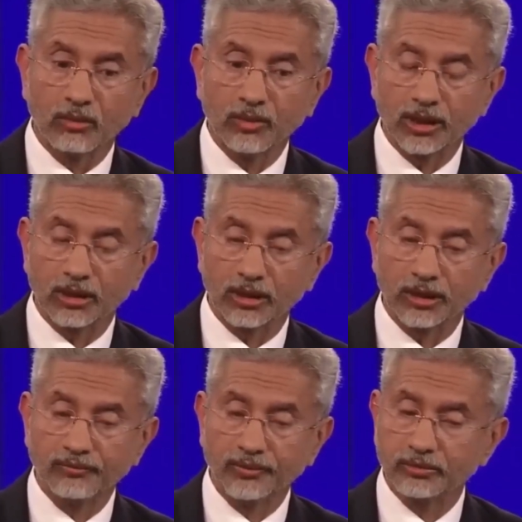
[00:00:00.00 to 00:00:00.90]
Well,
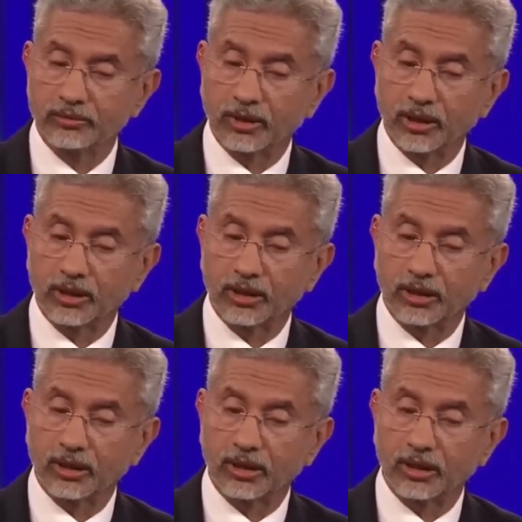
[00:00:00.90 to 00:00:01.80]
if you
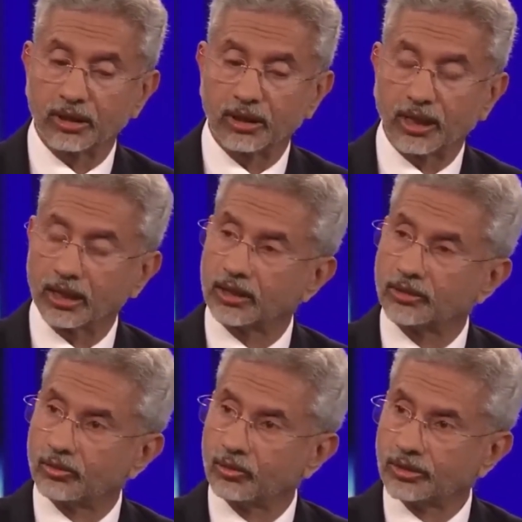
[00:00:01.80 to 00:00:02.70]

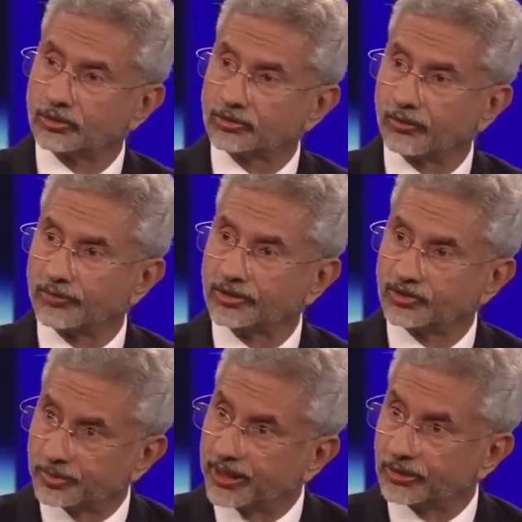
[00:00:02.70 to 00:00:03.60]
control your sovereign
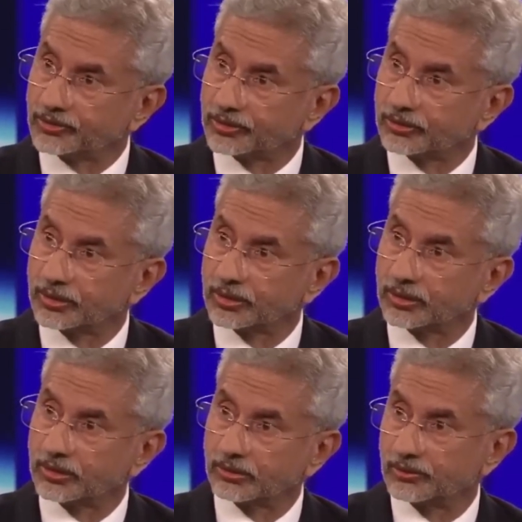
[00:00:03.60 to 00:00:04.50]
space,
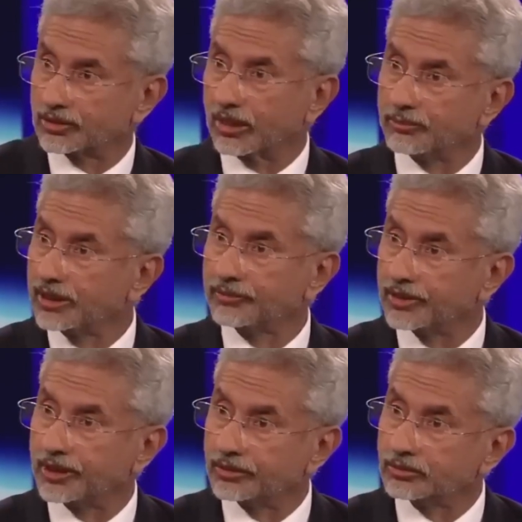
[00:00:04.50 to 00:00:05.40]
which I believe
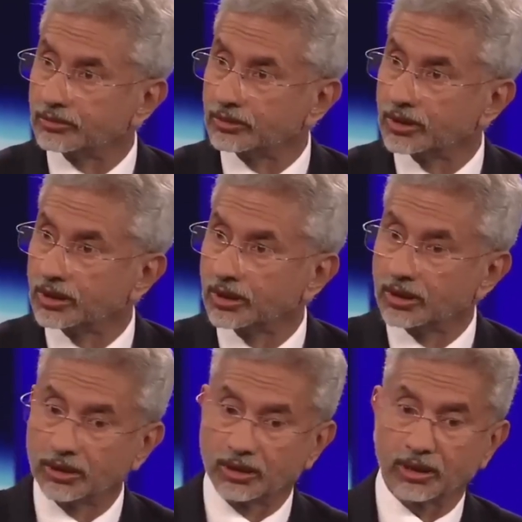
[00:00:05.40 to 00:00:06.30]
they do,
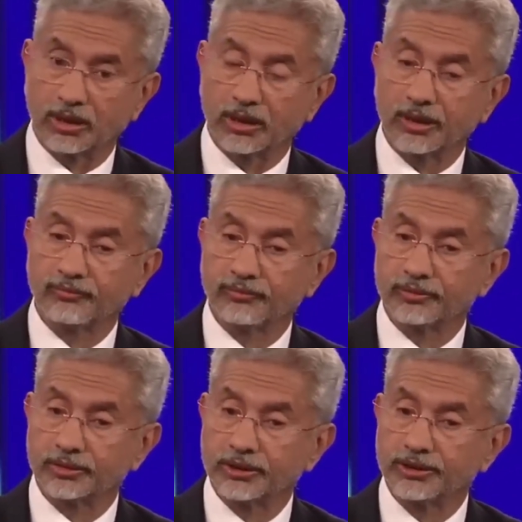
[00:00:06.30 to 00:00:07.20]

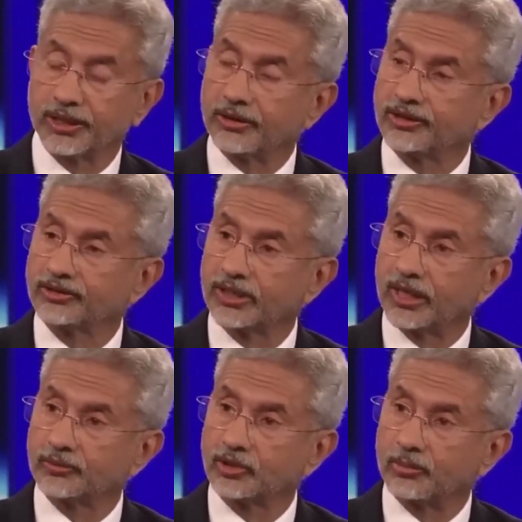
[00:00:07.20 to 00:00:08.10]
if the terrorist
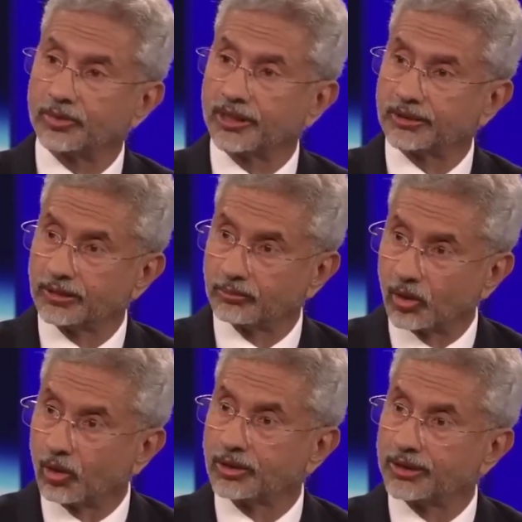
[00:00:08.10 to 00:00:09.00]
camps operate in
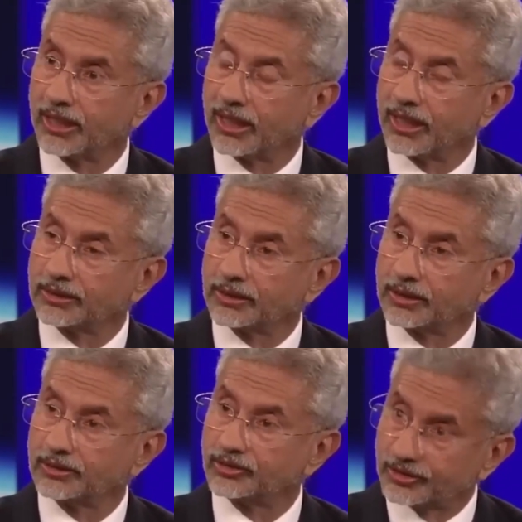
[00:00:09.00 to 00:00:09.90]
broad daylight
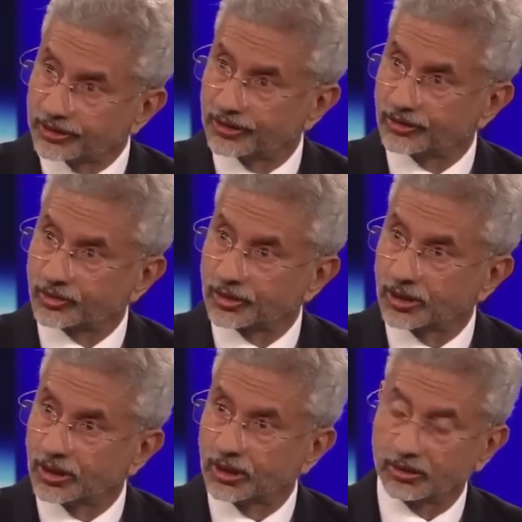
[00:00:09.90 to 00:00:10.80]
in cities
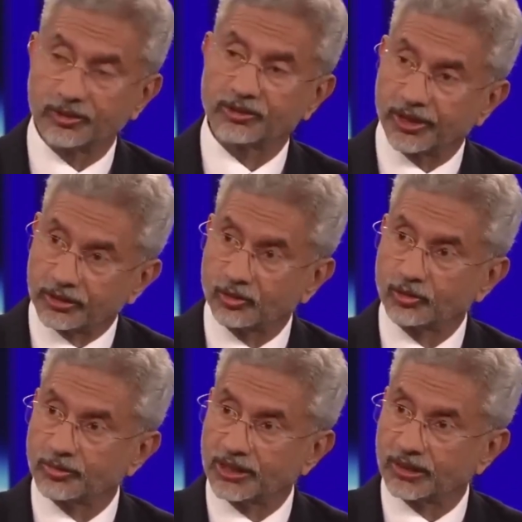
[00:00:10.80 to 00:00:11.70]
with
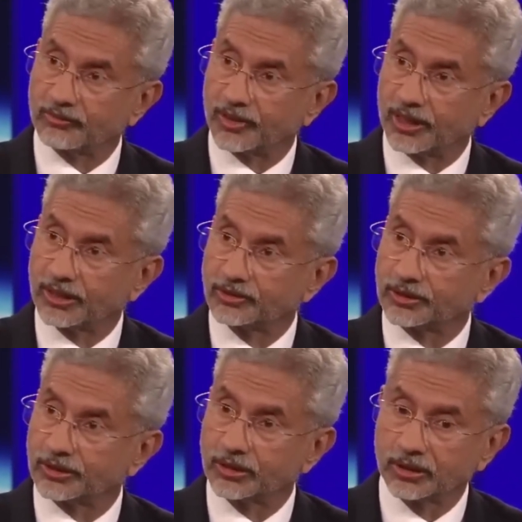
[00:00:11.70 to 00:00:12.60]
recruitment and
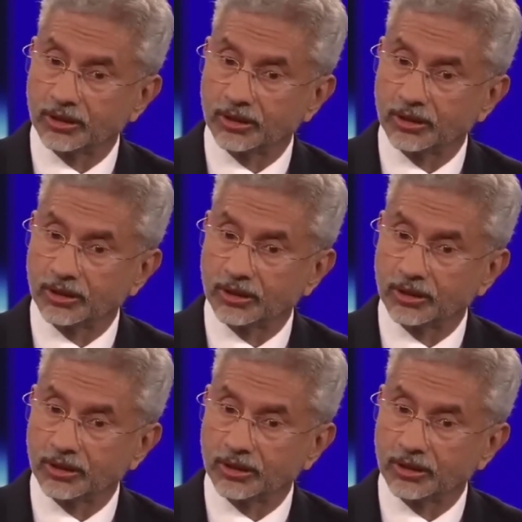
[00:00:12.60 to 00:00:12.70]
financing,